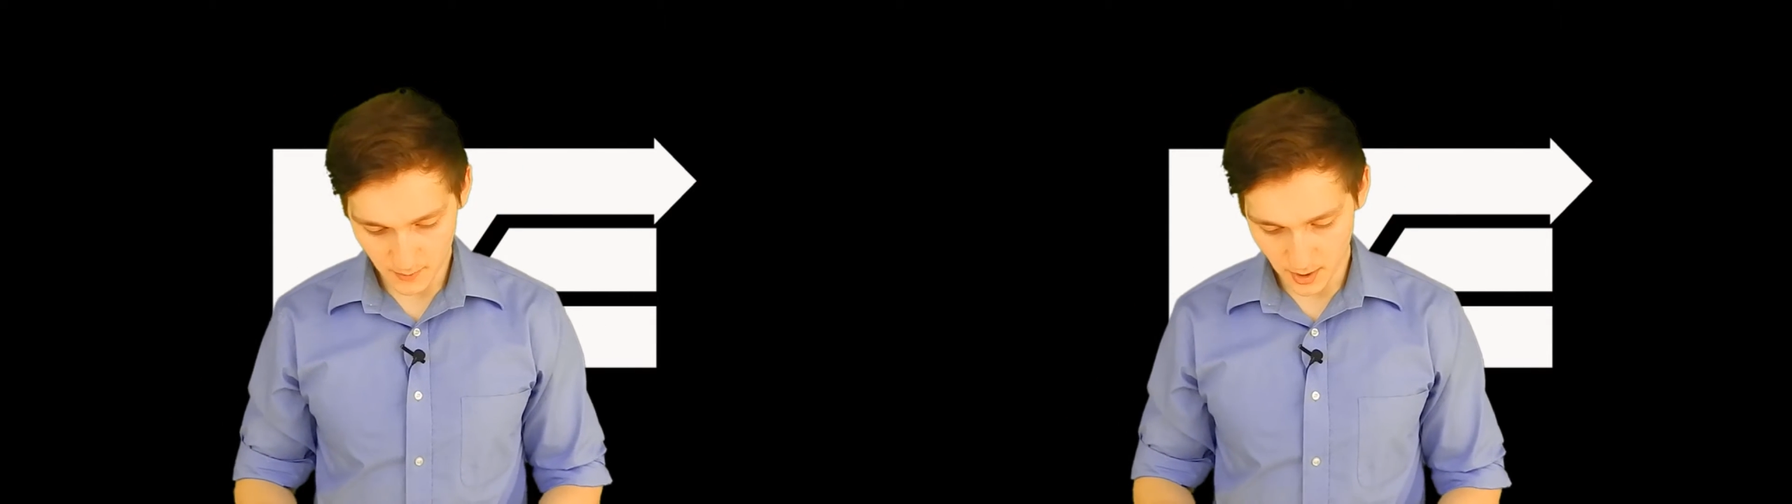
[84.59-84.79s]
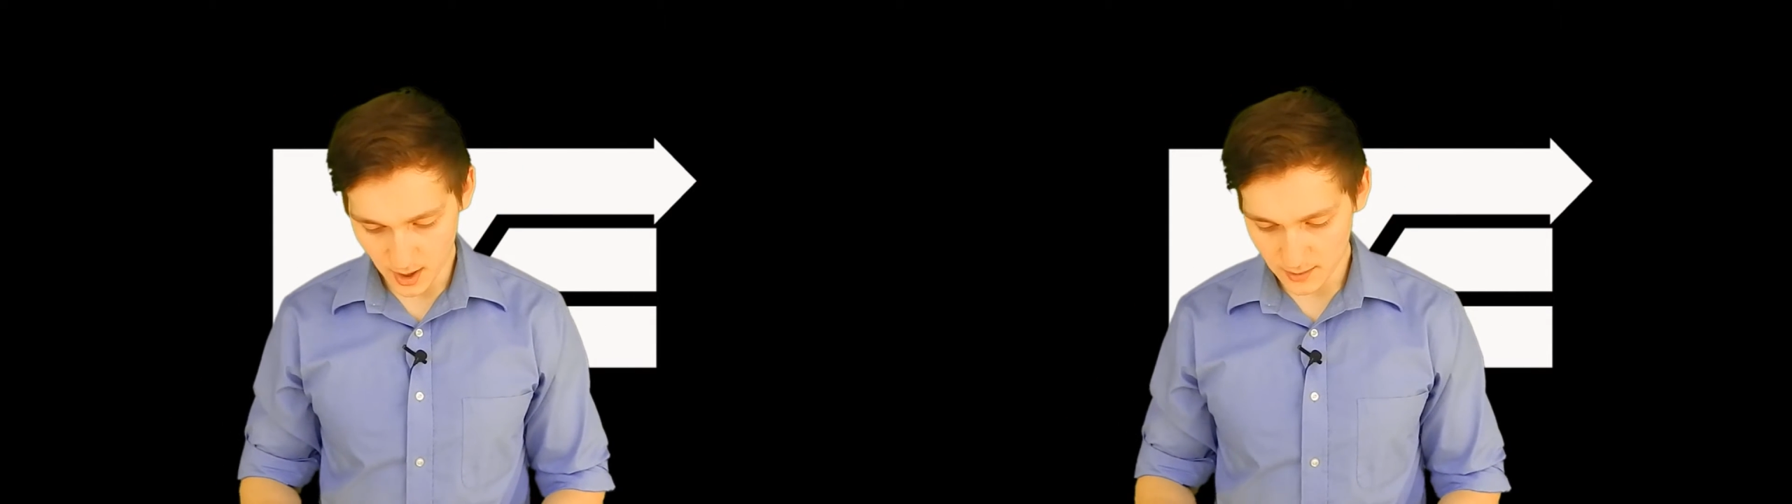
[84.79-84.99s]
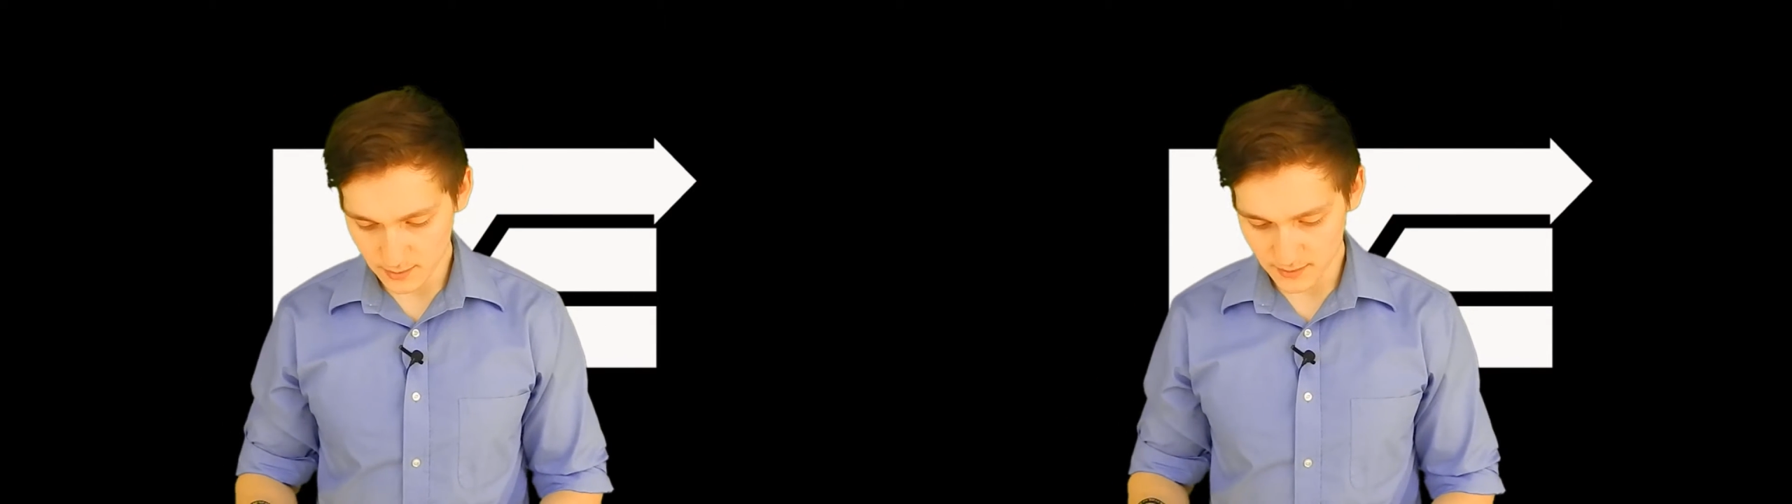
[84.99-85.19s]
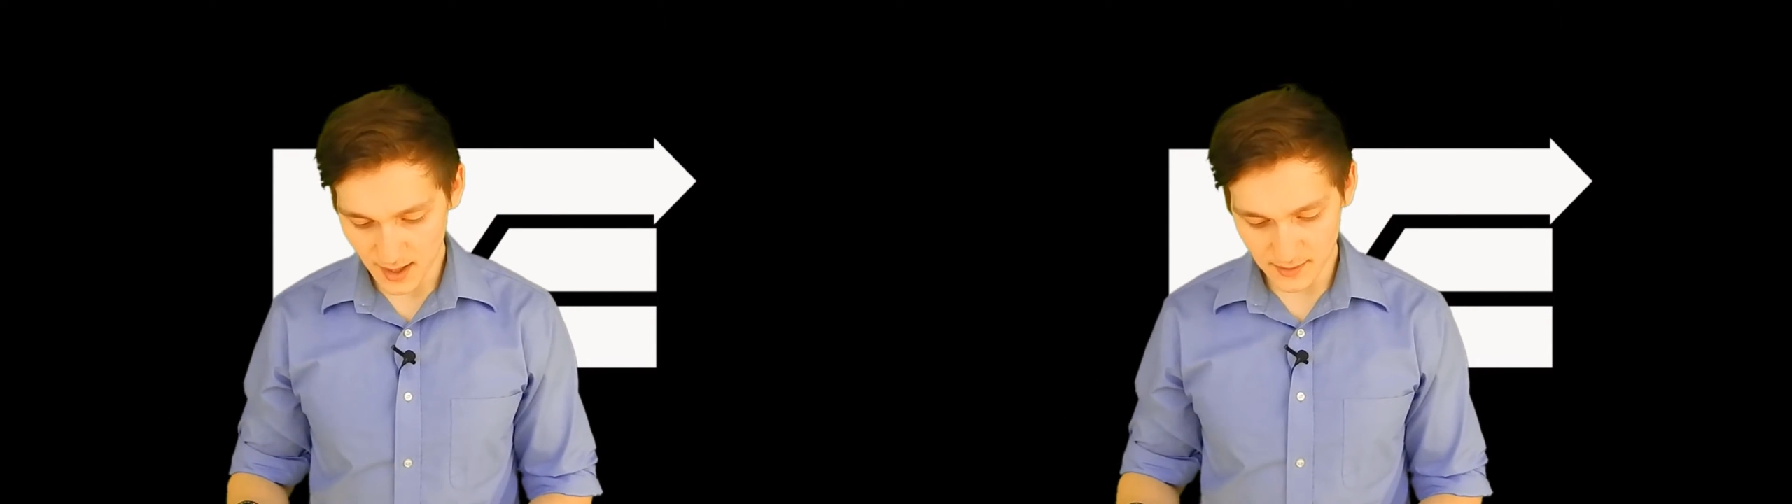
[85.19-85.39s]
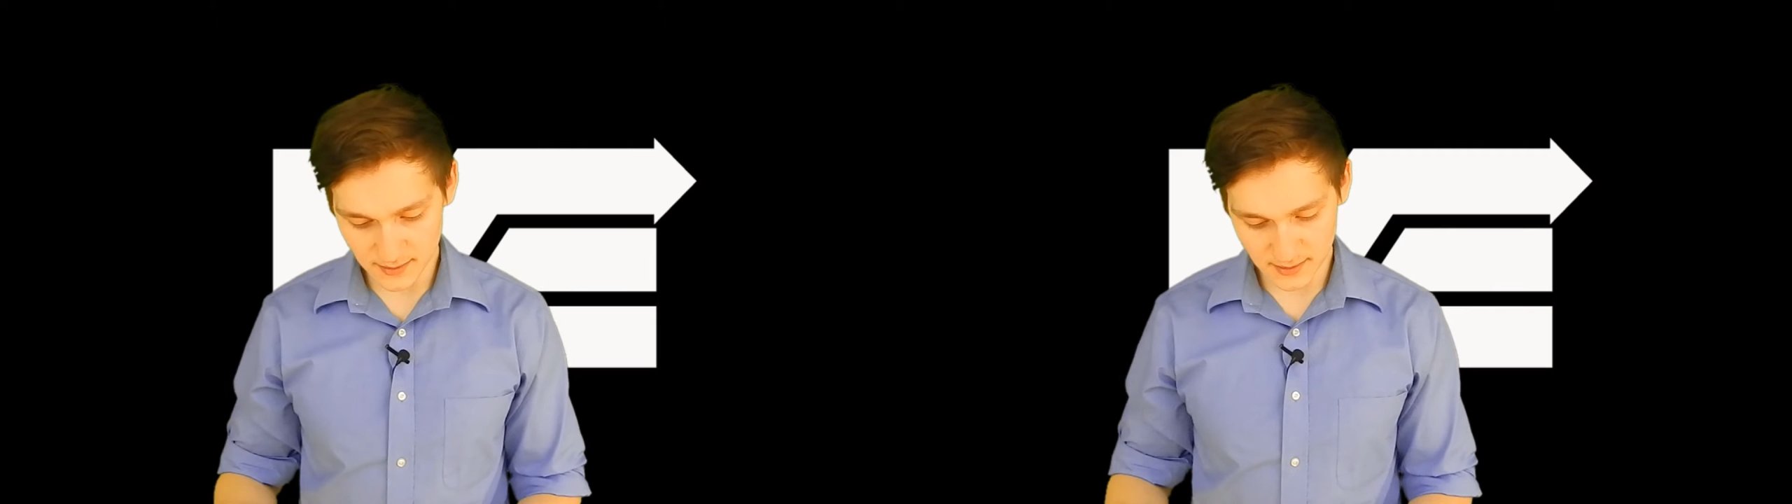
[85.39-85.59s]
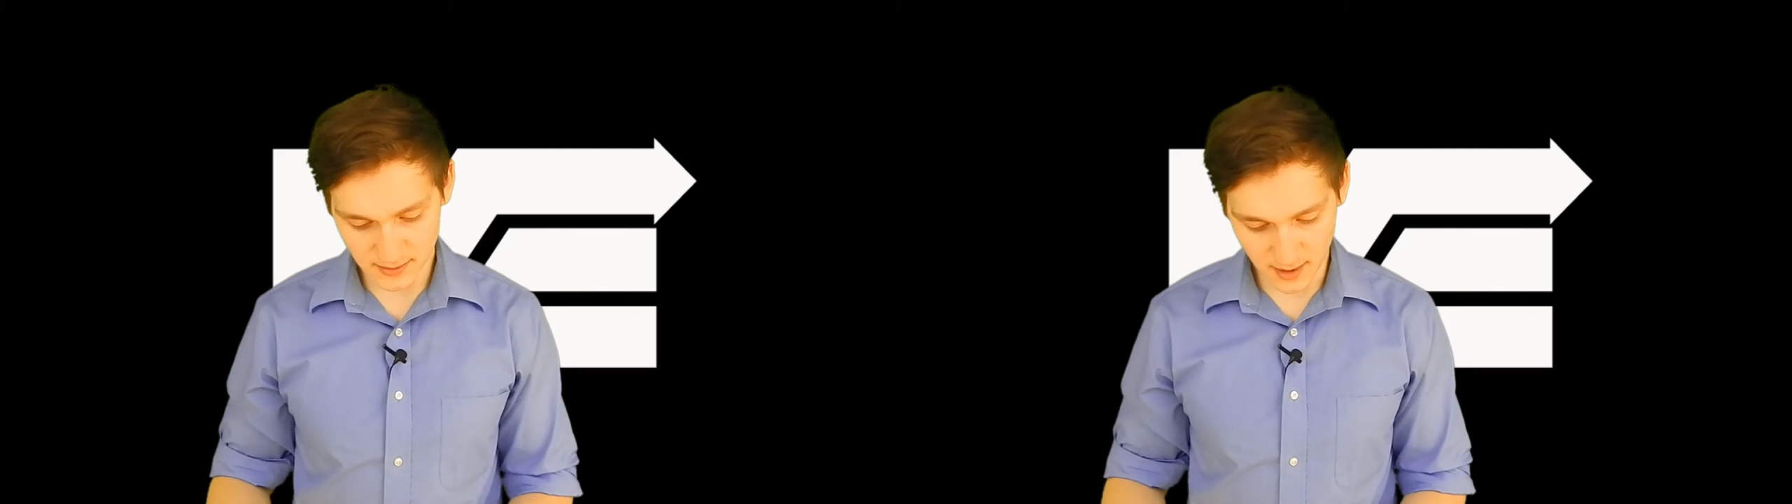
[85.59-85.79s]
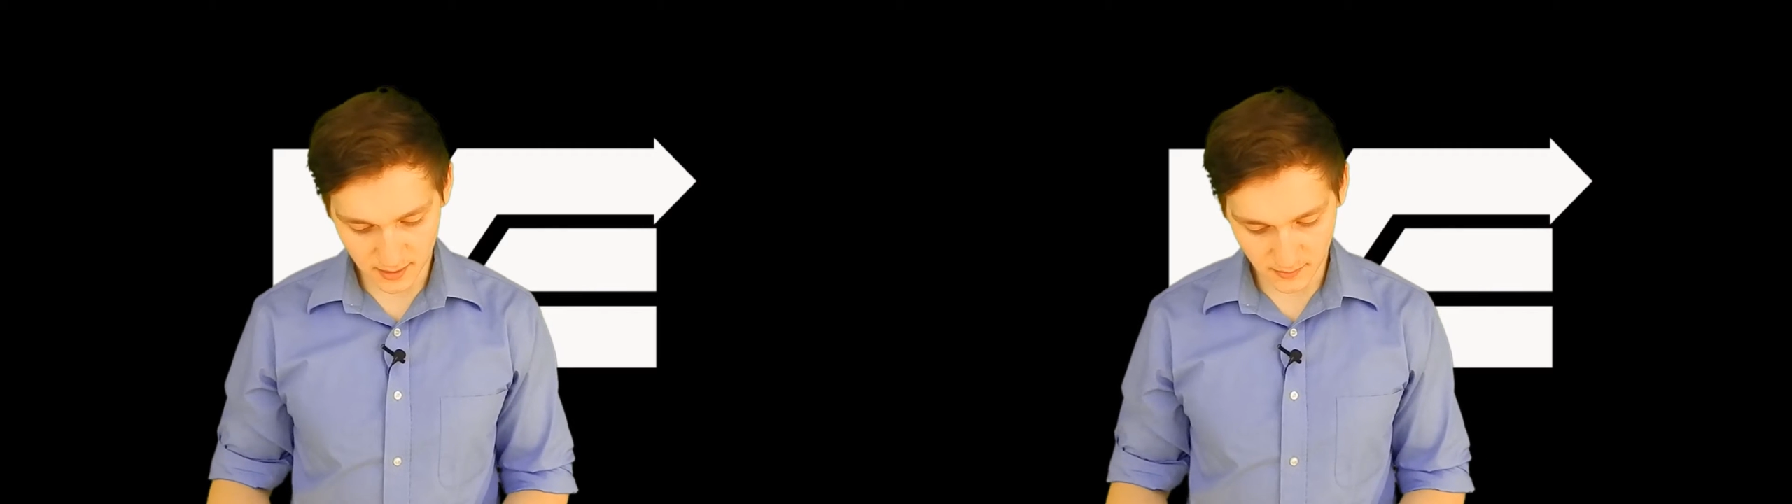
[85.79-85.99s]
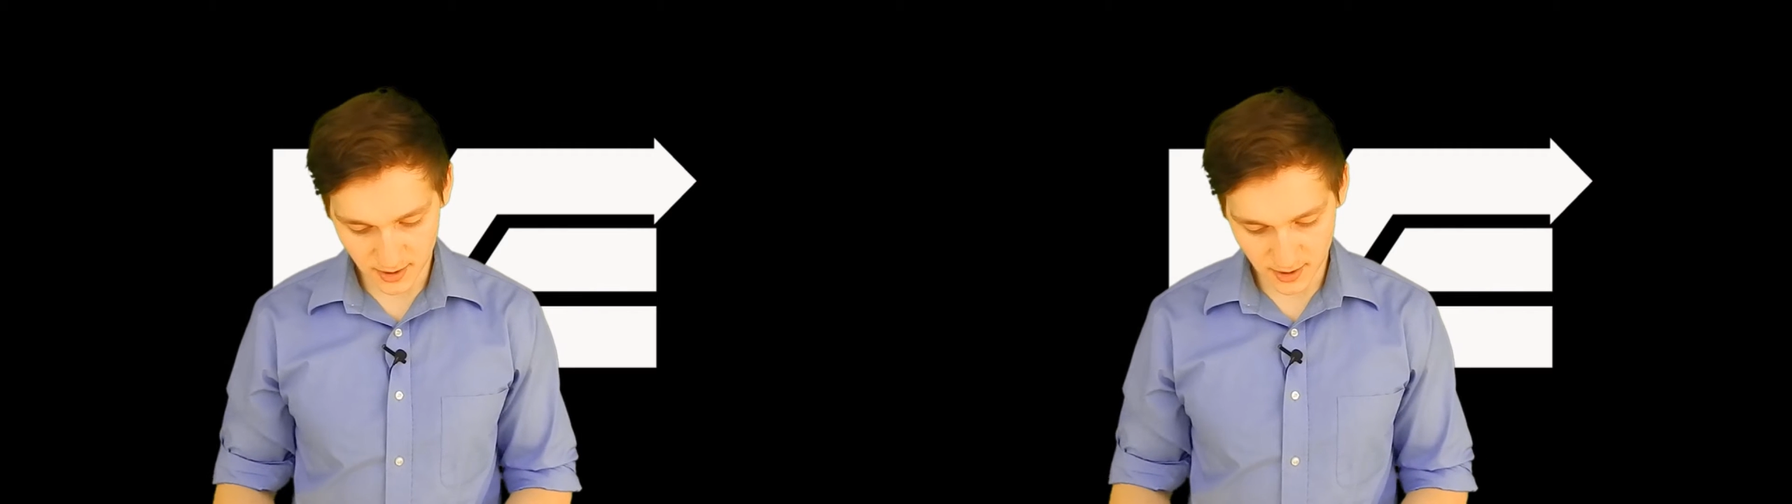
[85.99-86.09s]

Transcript: But other than that, there's nothing